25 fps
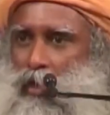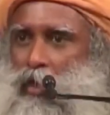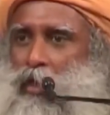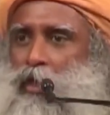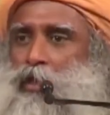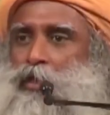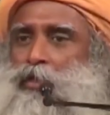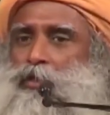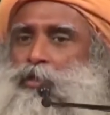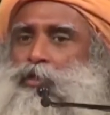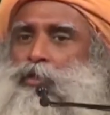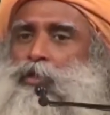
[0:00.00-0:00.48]

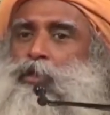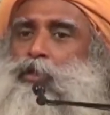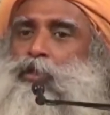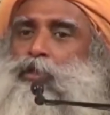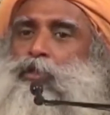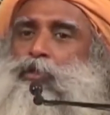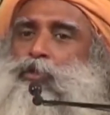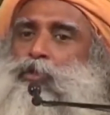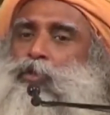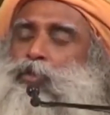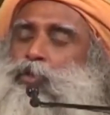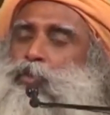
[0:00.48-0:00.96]

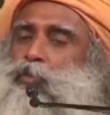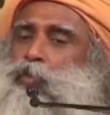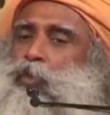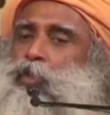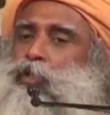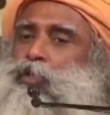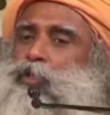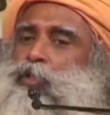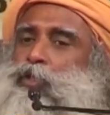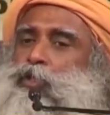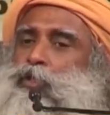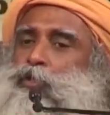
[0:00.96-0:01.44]
external
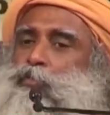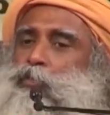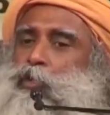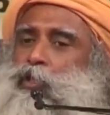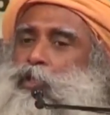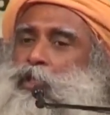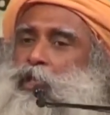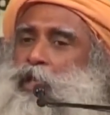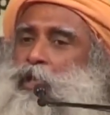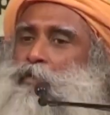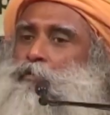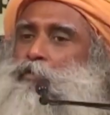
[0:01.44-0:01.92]
situations
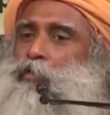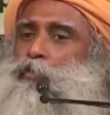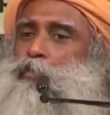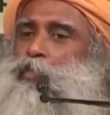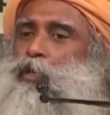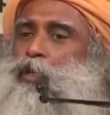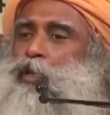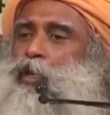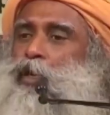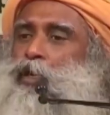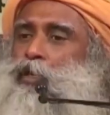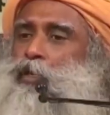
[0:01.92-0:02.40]
will never
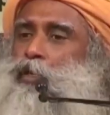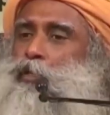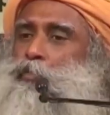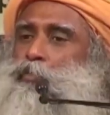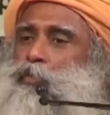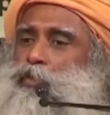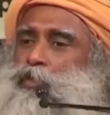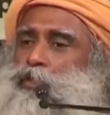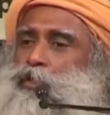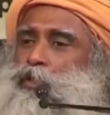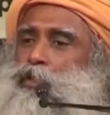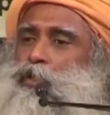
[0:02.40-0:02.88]
be
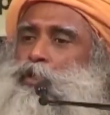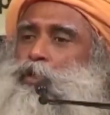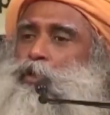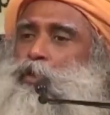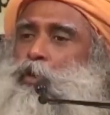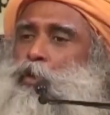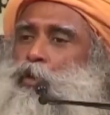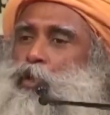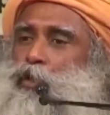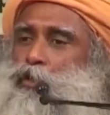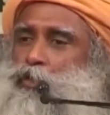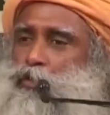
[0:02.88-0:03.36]
100% in
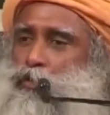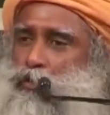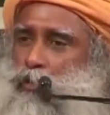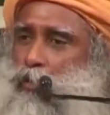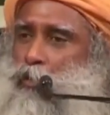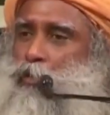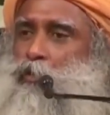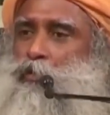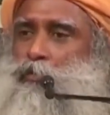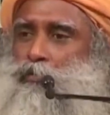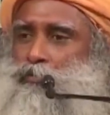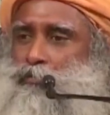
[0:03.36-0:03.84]
your
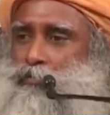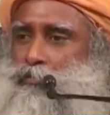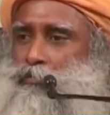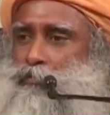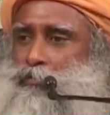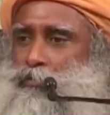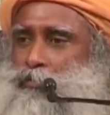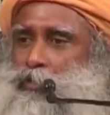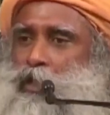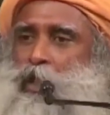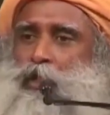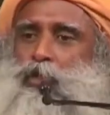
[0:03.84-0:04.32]
control.
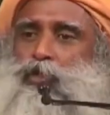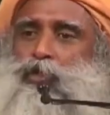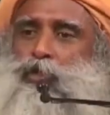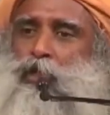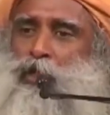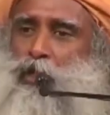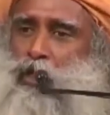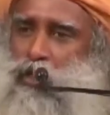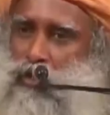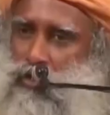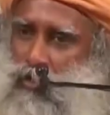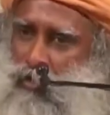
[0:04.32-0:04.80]
That's
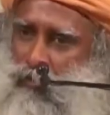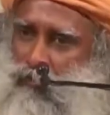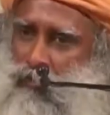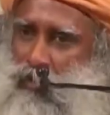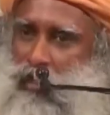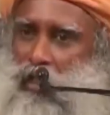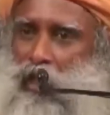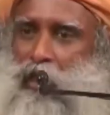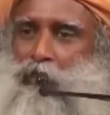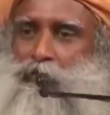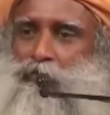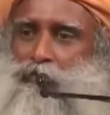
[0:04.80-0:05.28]
the nature of
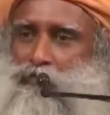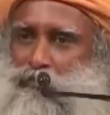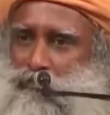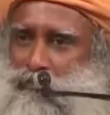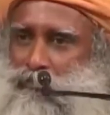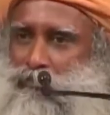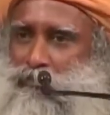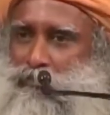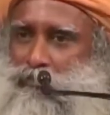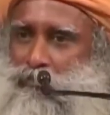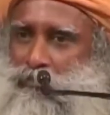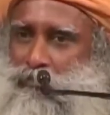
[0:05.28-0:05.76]
the
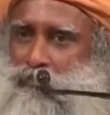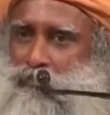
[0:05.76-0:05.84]
life.